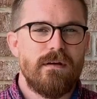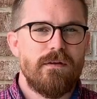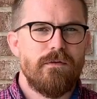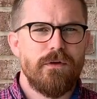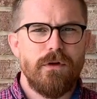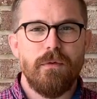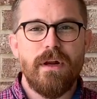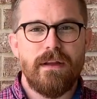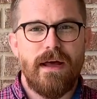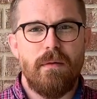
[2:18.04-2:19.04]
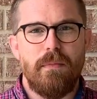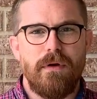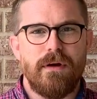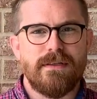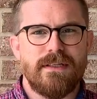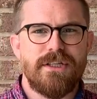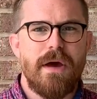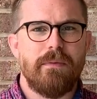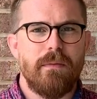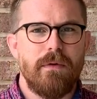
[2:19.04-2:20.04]
For your read aloud book, it's a
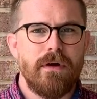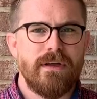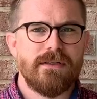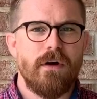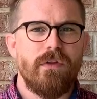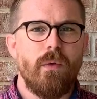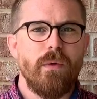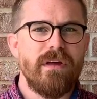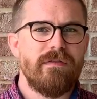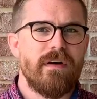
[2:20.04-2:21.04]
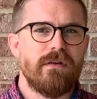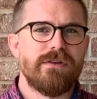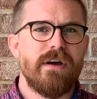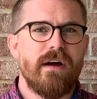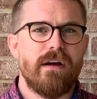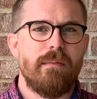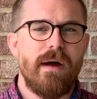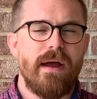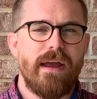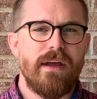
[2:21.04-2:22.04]
chapter book. It's called The Wing Feather Saga
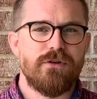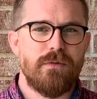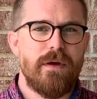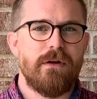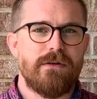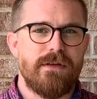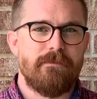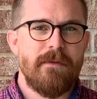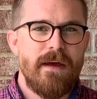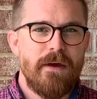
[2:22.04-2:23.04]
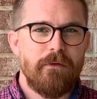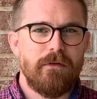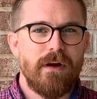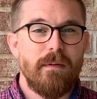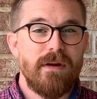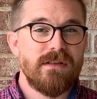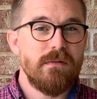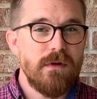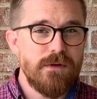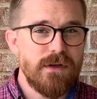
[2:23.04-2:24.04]
by Andrew Peterson. We recommended
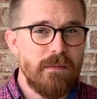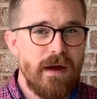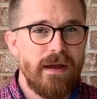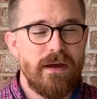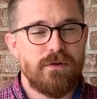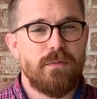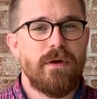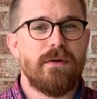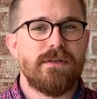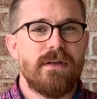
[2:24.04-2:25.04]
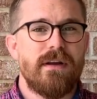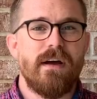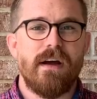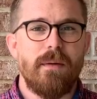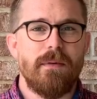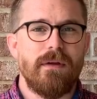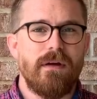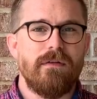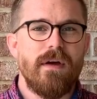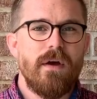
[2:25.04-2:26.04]
some music by Andrew Peterson a couple
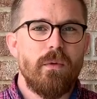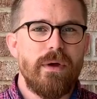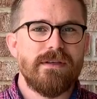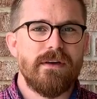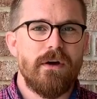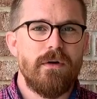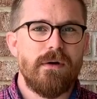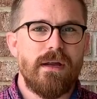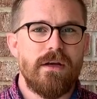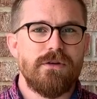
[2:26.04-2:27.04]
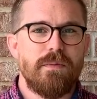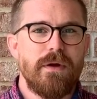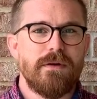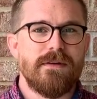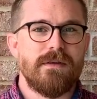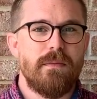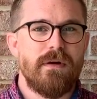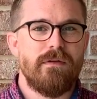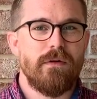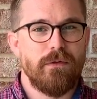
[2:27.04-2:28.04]
of weeks ago, and Andrew Peterson's a bit
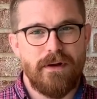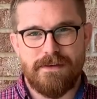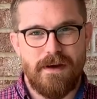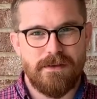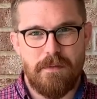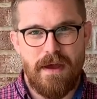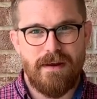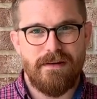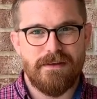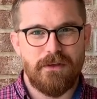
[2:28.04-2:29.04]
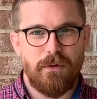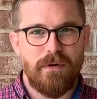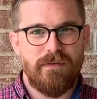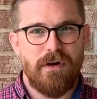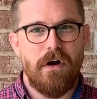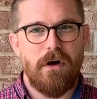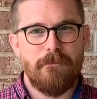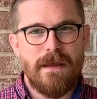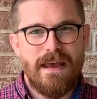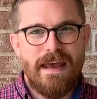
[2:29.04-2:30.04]
of a Renaissance man. He does a little bit of it
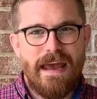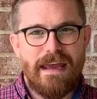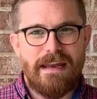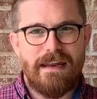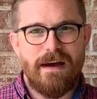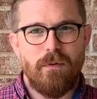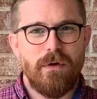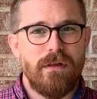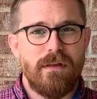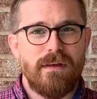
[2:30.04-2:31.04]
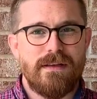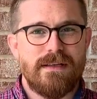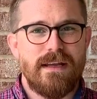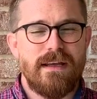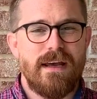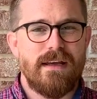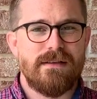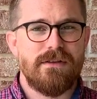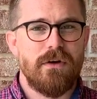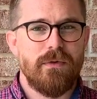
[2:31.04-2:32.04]
all, and one of the things that he
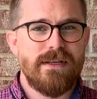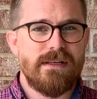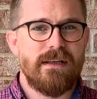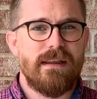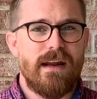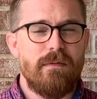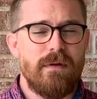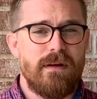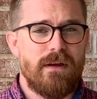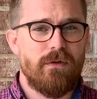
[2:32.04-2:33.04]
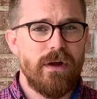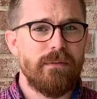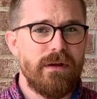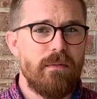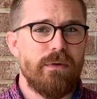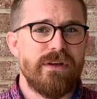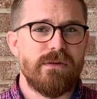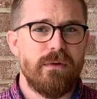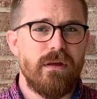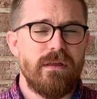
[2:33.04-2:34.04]
has done recently that I've been incredibly
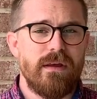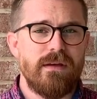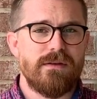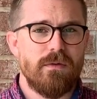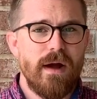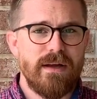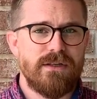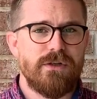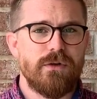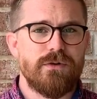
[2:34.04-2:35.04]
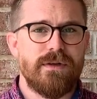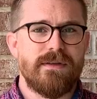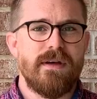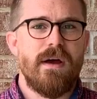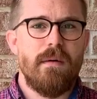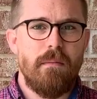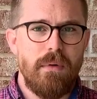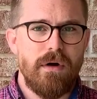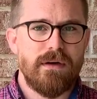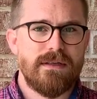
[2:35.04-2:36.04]
impressed with is write children's
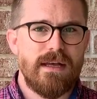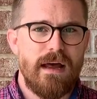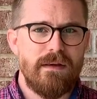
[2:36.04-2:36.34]
books.